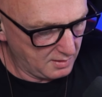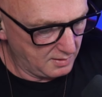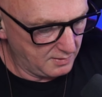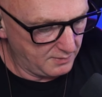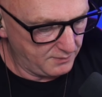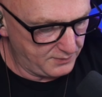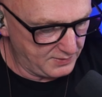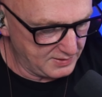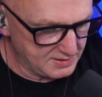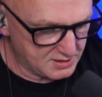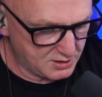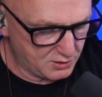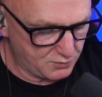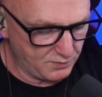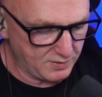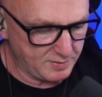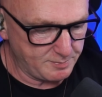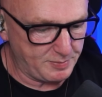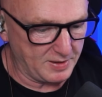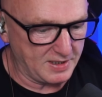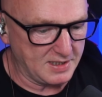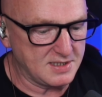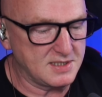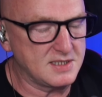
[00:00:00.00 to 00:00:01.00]
this Grid
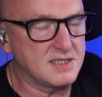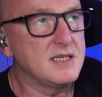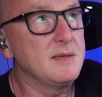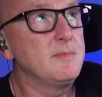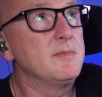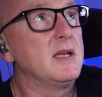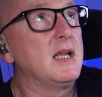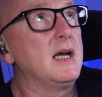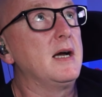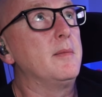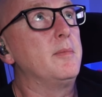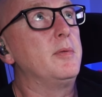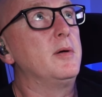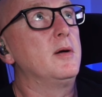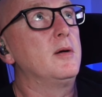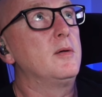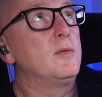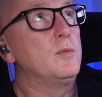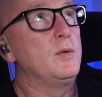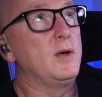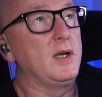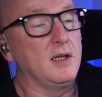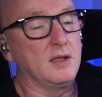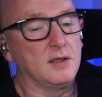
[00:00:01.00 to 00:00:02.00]
by SimLab
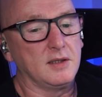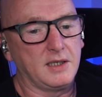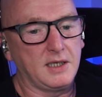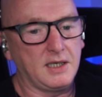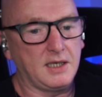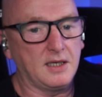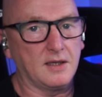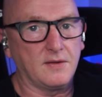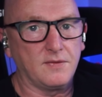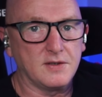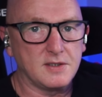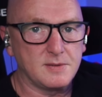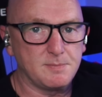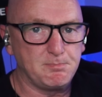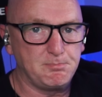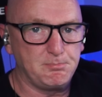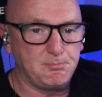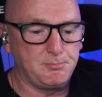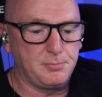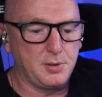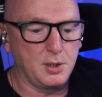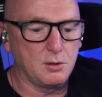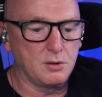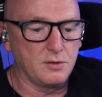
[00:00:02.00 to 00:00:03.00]
wheel here, this
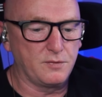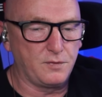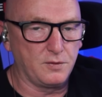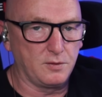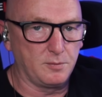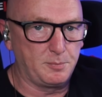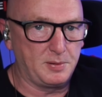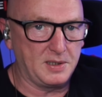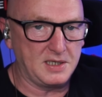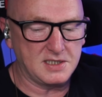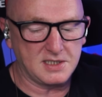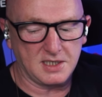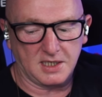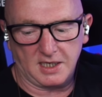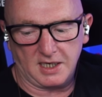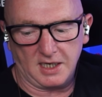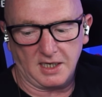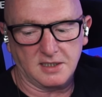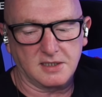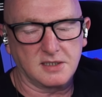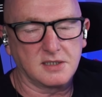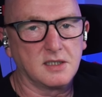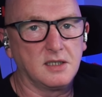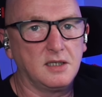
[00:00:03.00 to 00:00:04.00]
beautiful piece of
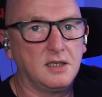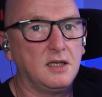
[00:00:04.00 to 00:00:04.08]
kit,